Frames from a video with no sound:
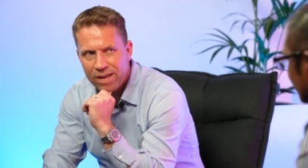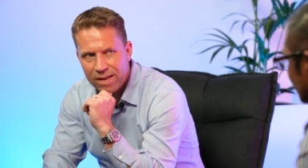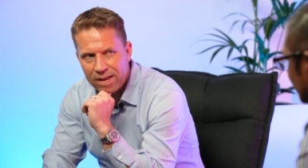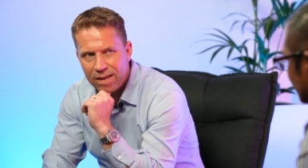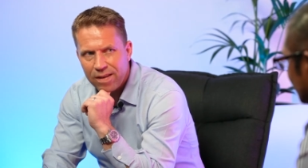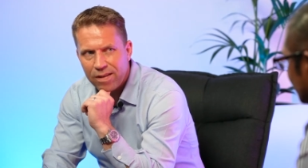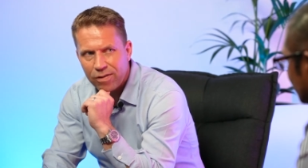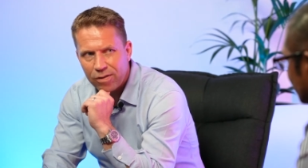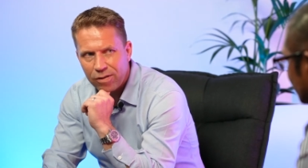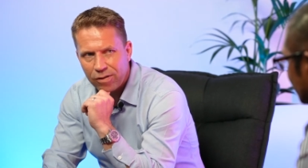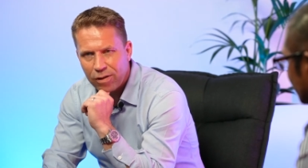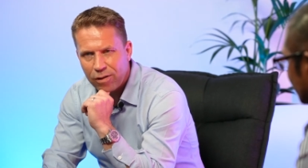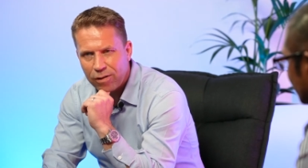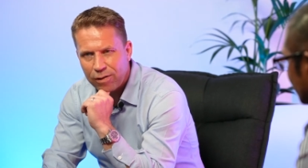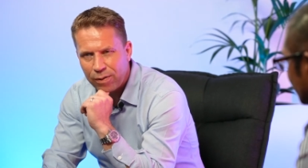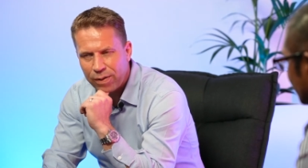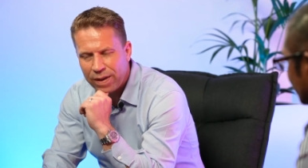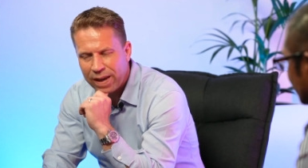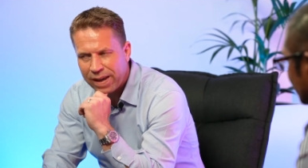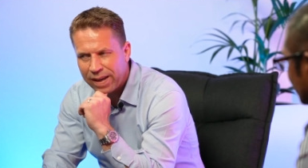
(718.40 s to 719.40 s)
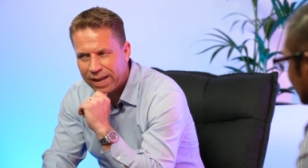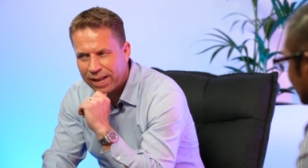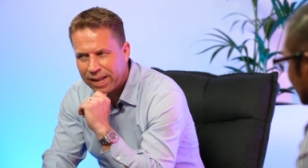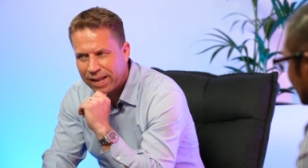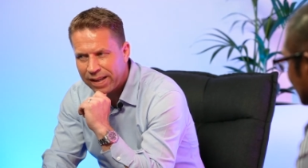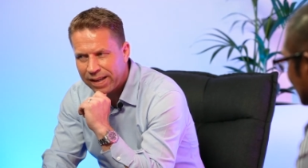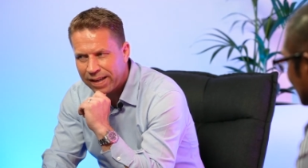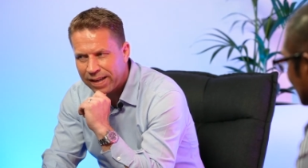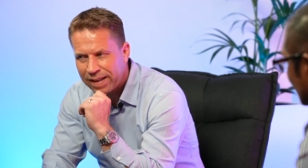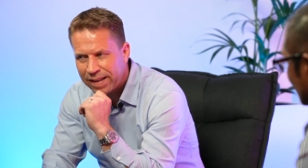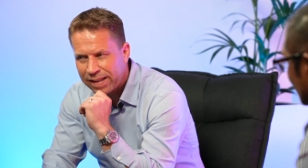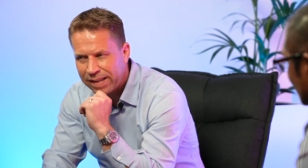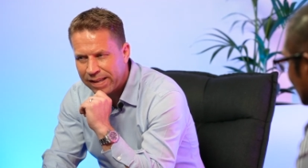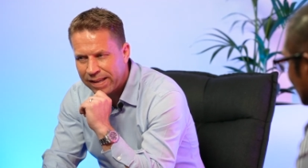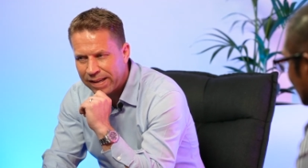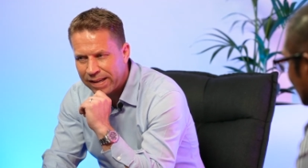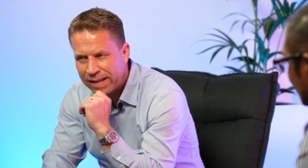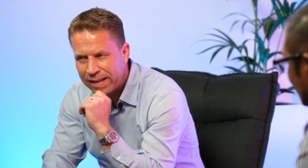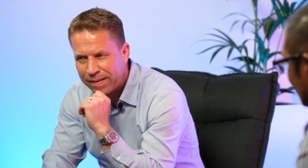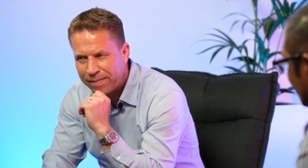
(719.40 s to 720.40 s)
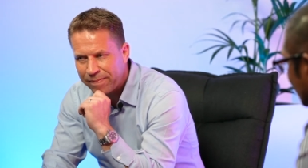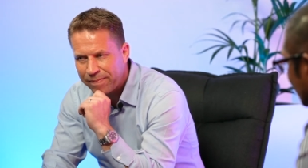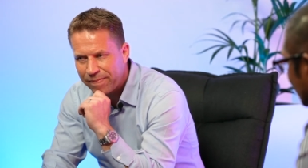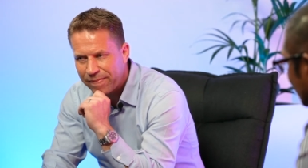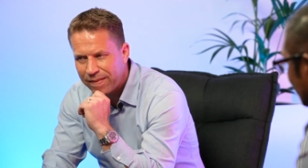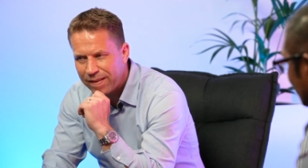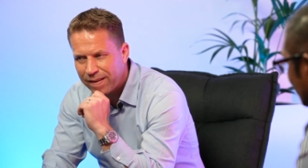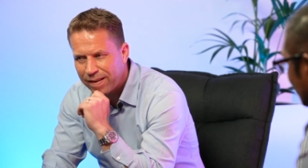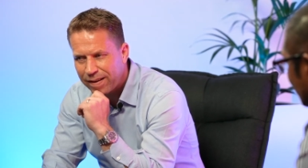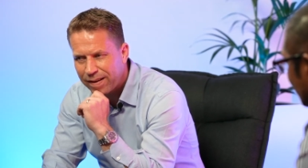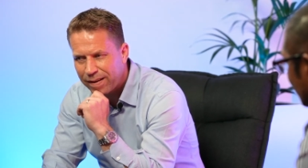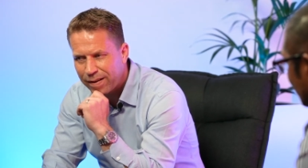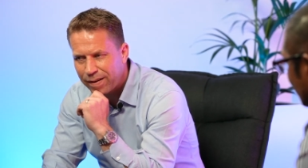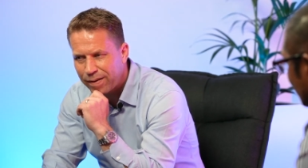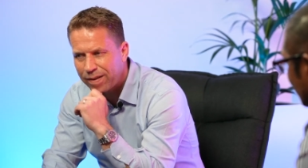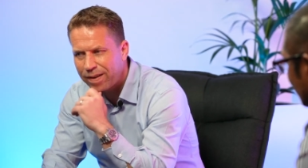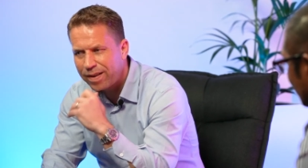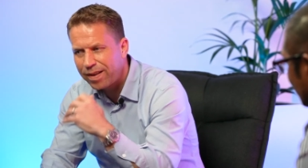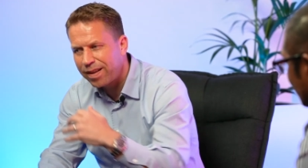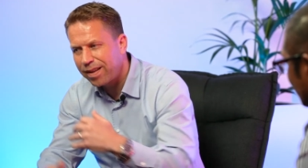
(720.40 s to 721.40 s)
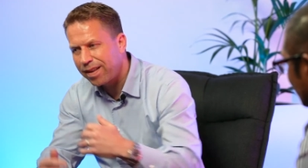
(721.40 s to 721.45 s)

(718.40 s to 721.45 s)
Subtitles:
So just looking at how